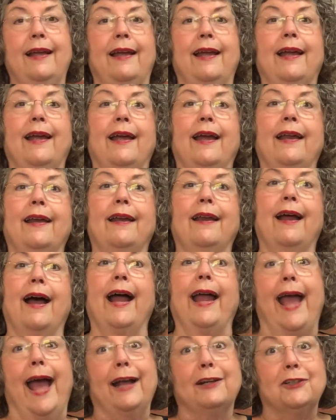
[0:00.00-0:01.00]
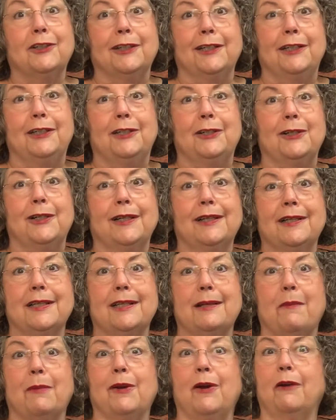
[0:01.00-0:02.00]
And I actually took a
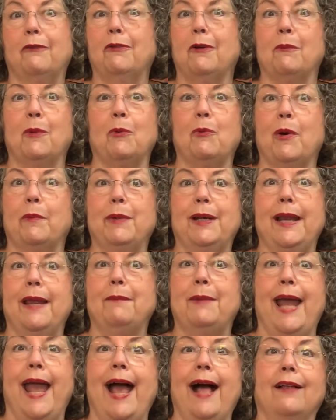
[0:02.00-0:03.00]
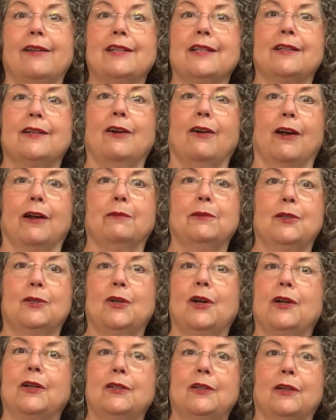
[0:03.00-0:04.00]
seminar from a woman named Allison
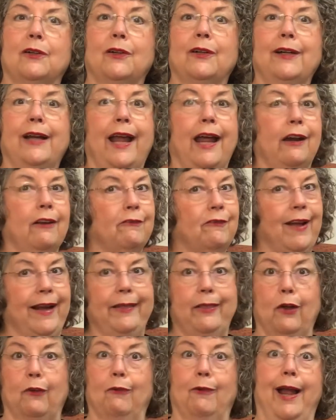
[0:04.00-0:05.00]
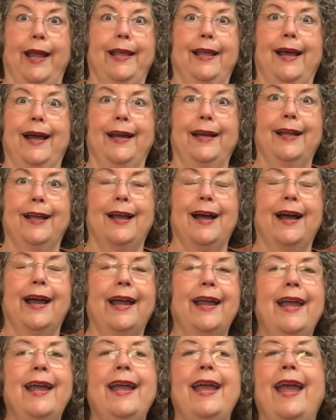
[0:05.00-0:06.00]
Armstrong to learn how to find the right kind of
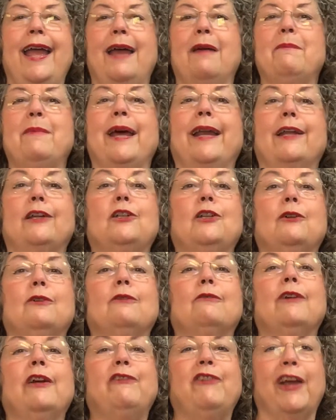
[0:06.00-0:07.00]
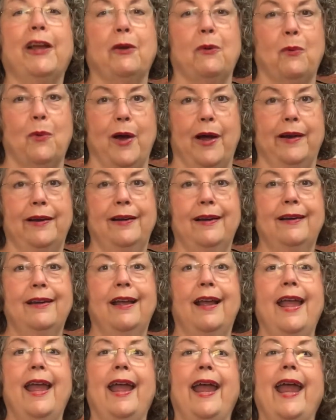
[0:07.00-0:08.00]
guy, and met a terrific one.
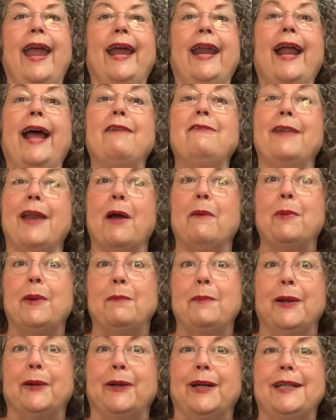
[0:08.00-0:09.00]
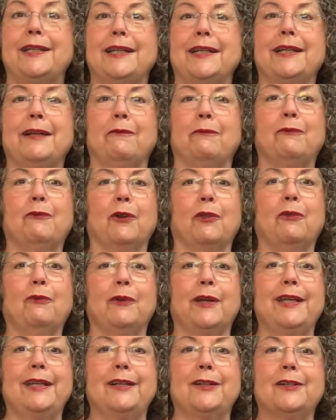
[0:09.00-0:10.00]
And I've now been married to him for
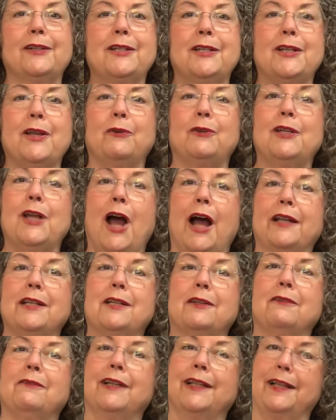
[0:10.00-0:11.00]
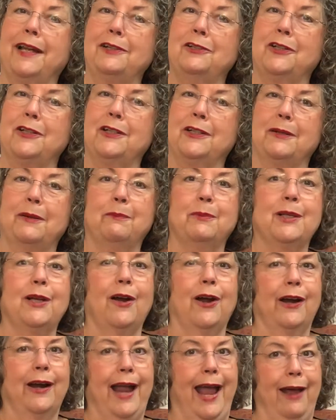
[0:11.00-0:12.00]
3 years. So toxic relationships
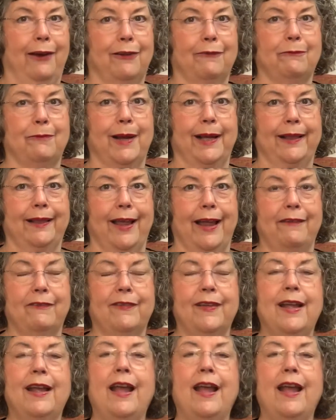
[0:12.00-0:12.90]
are out of my life.